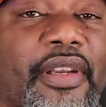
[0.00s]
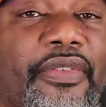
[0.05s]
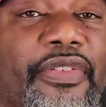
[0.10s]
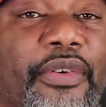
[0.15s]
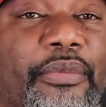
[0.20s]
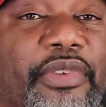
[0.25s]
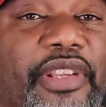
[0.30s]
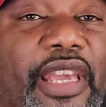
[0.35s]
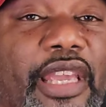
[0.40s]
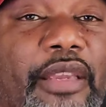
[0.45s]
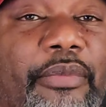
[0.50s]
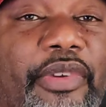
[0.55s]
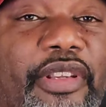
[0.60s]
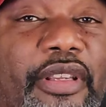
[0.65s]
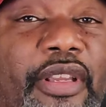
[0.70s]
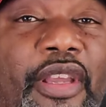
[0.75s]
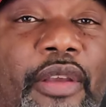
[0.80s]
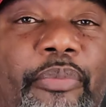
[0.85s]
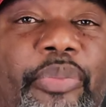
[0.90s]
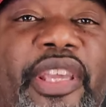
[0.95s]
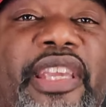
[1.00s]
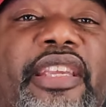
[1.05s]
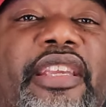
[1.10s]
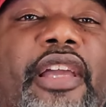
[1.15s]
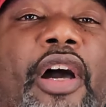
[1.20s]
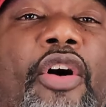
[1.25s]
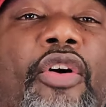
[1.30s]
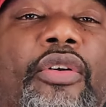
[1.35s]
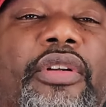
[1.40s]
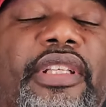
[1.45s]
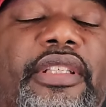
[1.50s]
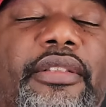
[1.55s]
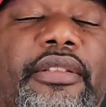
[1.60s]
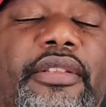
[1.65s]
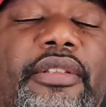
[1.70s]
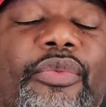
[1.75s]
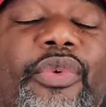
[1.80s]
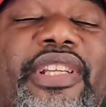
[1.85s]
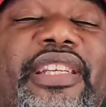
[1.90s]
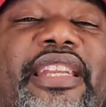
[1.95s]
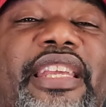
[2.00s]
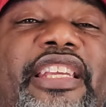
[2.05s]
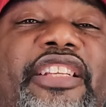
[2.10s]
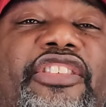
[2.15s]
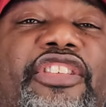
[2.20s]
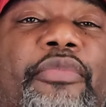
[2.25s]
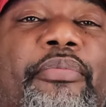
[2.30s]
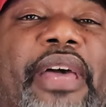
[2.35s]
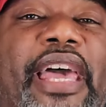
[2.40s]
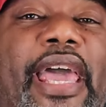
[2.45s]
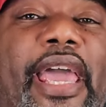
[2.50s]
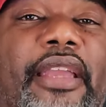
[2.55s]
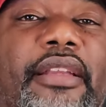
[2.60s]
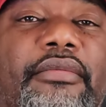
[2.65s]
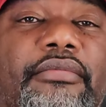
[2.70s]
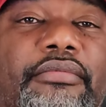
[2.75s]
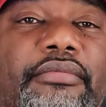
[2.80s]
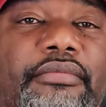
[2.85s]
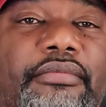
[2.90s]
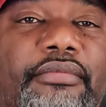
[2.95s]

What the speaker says: from KB. Pete Golden, we need you back.